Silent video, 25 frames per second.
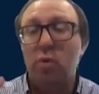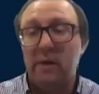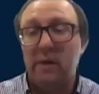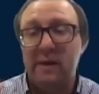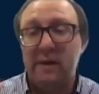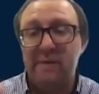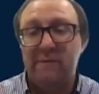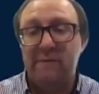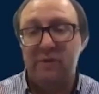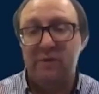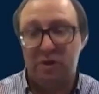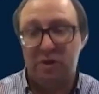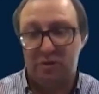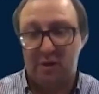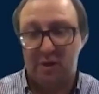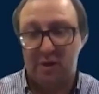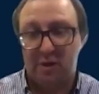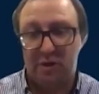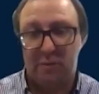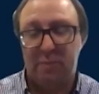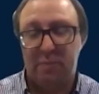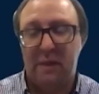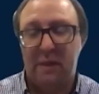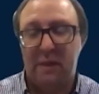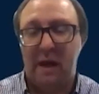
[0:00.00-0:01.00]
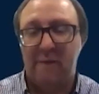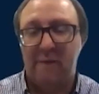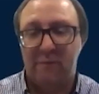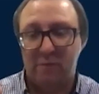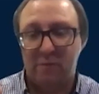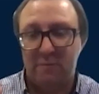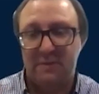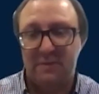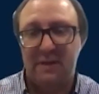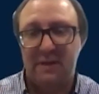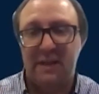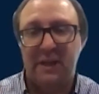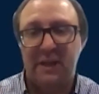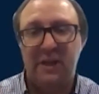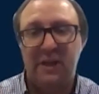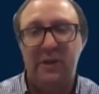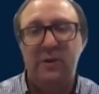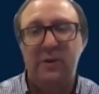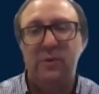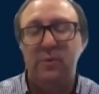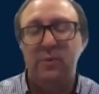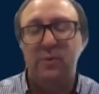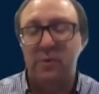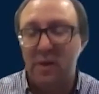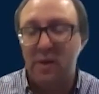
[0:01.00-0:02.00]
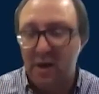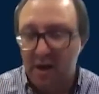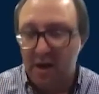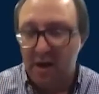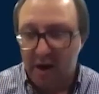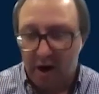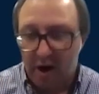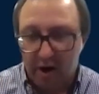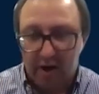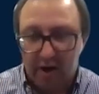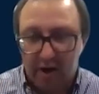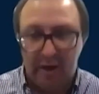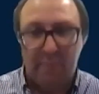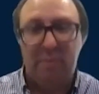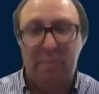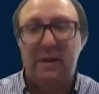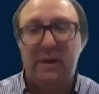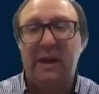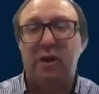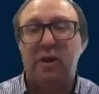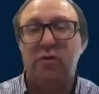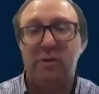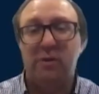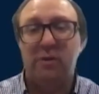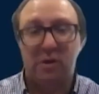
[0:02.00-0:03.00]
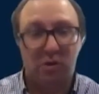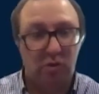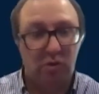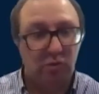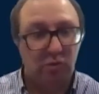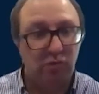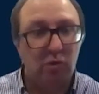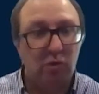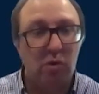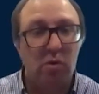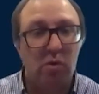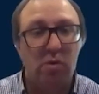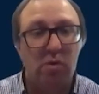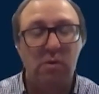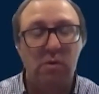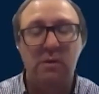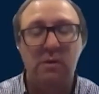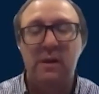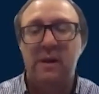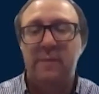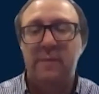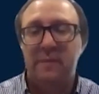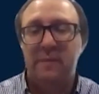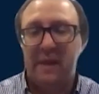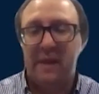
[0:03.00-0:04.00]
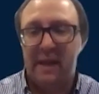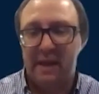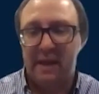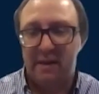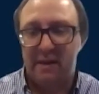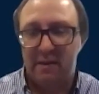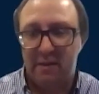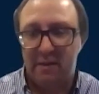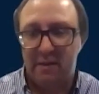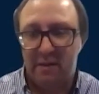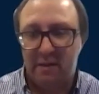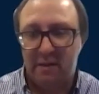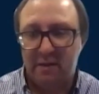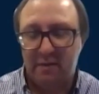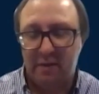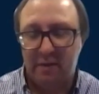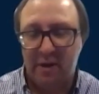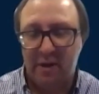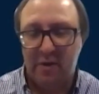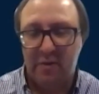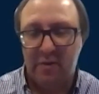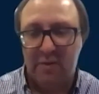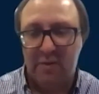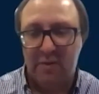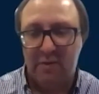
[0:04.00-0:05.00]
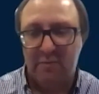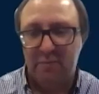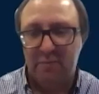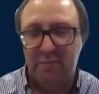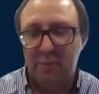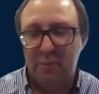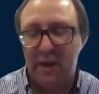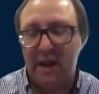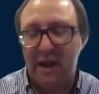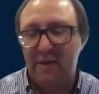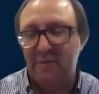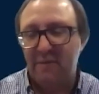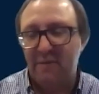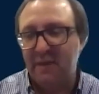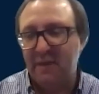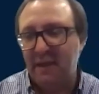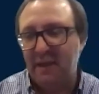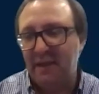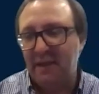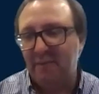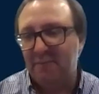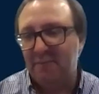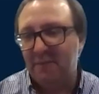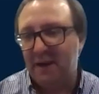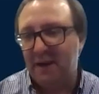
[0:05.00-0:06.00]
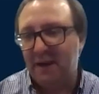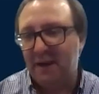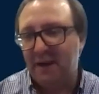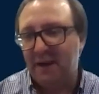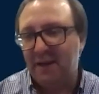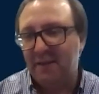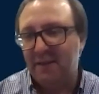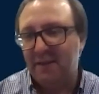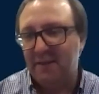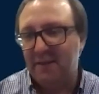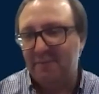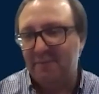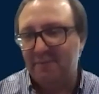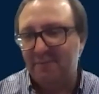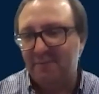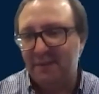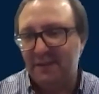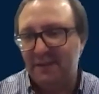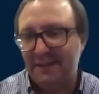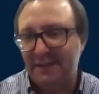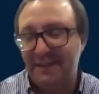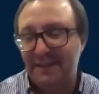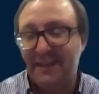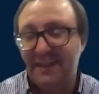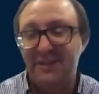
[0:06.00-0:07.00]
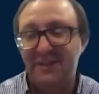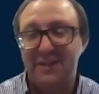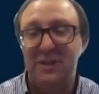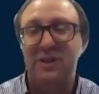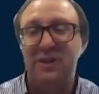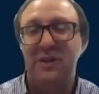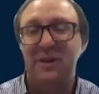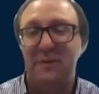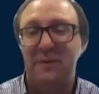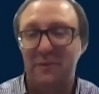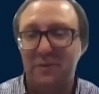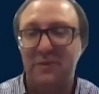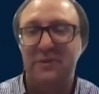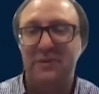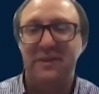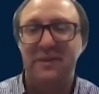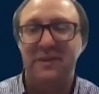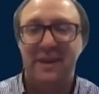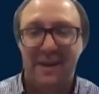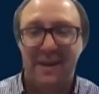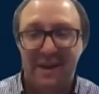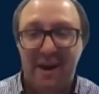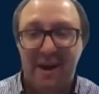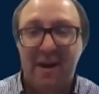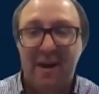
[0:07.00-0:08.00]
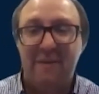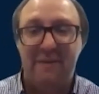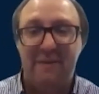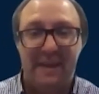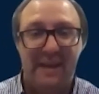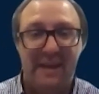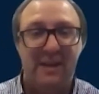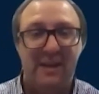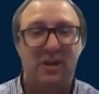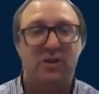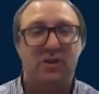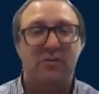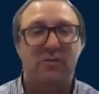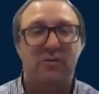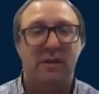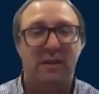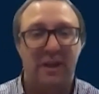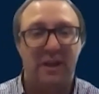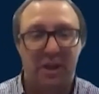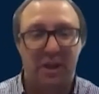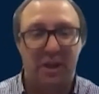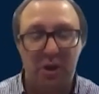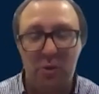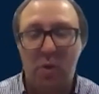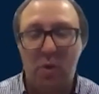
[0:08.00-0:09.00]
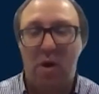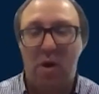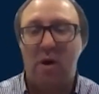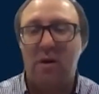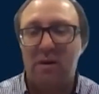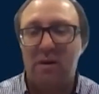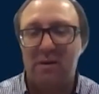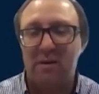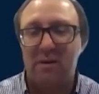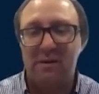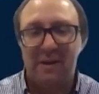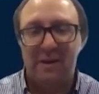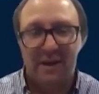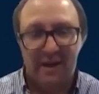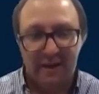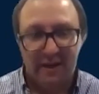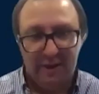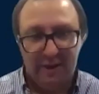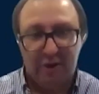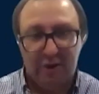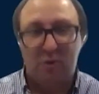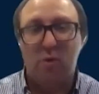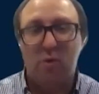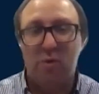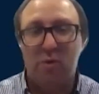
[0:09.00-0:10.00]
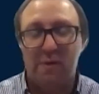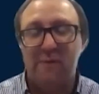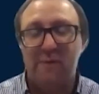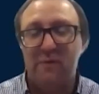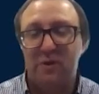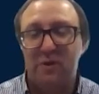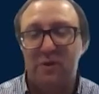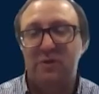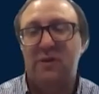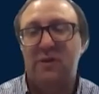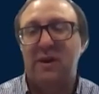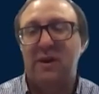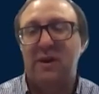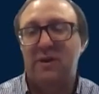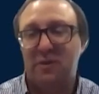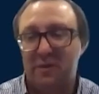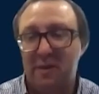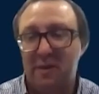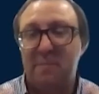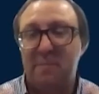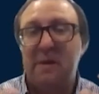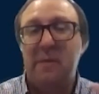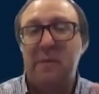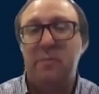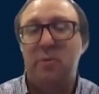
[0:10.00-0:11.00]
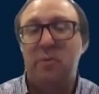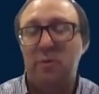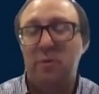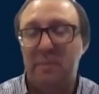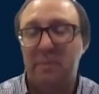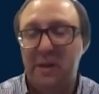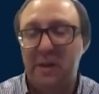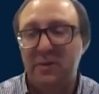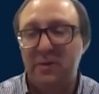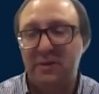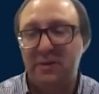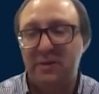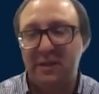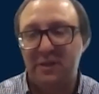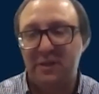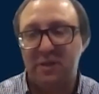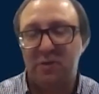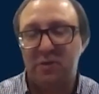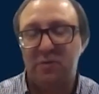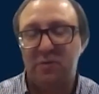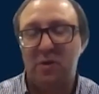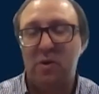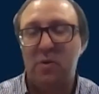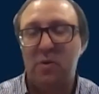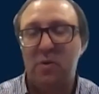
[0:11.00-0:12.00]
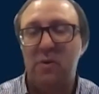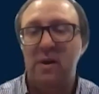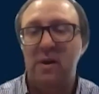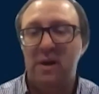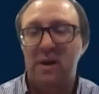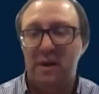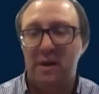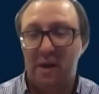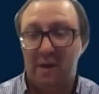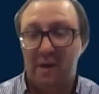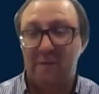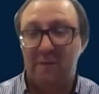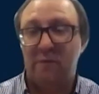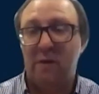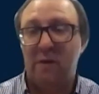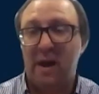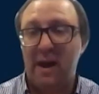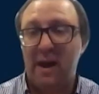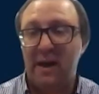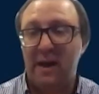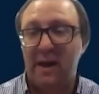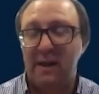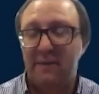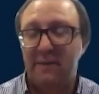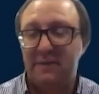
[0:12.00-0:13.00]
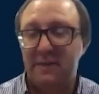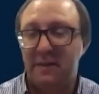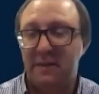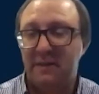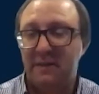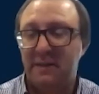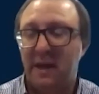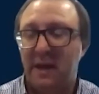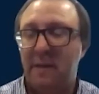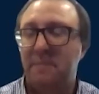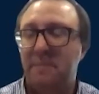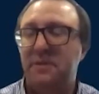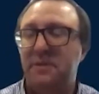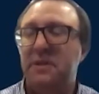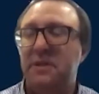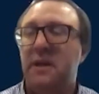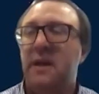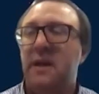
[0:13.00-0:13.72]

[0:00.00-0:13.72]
infrastructure platforms like you are going to play a critical role in we have the sticks and shovels of the industry. Like, you are the core infrastructure that people will be using to grow a variety of cell types.